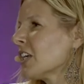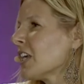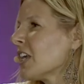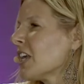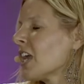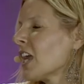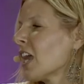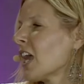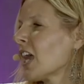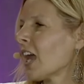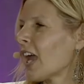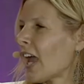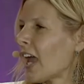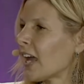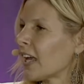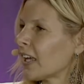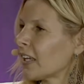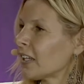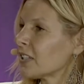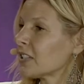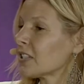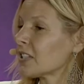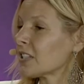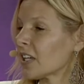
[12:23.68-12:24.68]
Right.
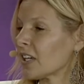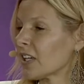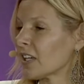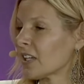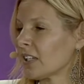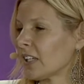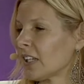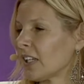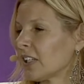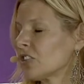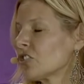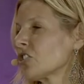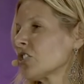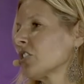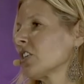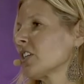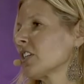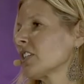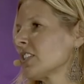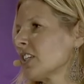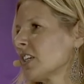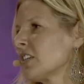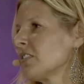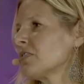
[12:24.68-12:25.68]
And uh,
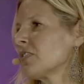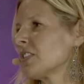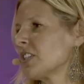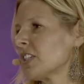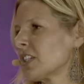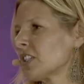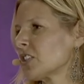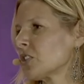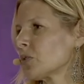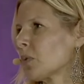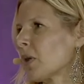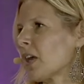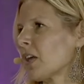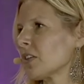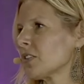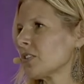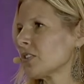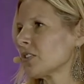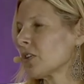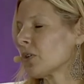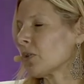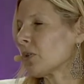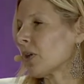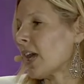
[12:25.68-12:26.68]
ensuring safety as well.
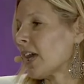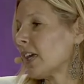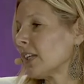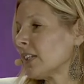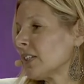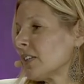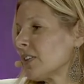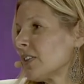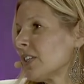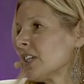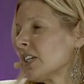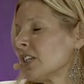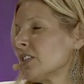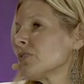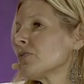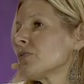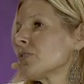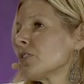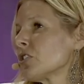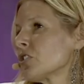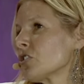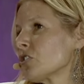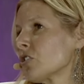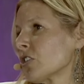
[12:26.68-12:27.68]
So, and the
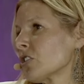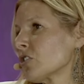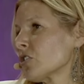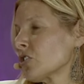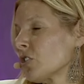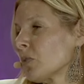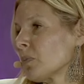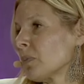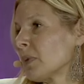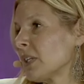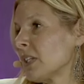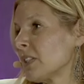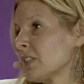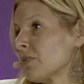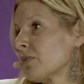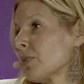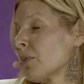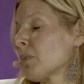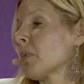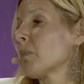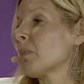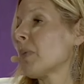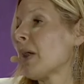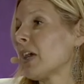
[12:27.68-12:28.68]
infrastructure piece
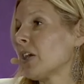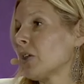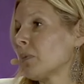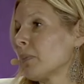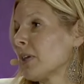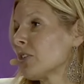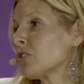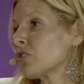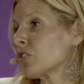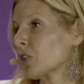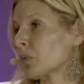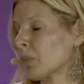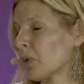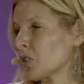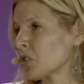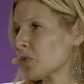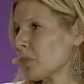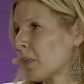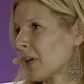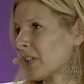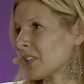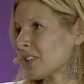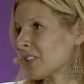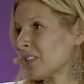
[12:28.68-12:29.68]
from a biometric
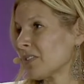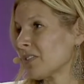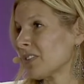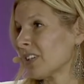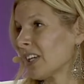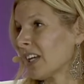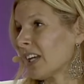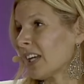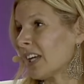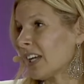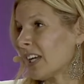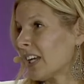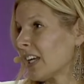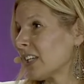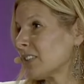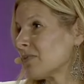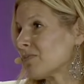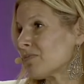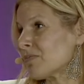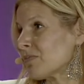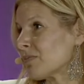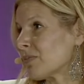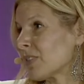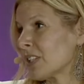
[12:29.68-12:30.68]
perspective
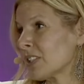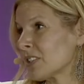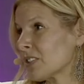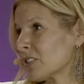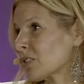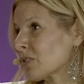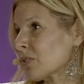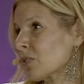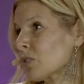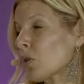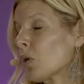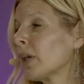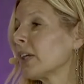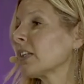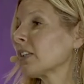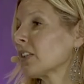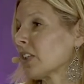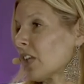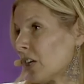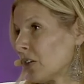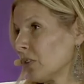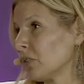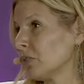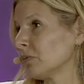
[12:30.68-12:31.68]
is quite
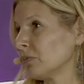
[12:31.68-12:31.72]
low.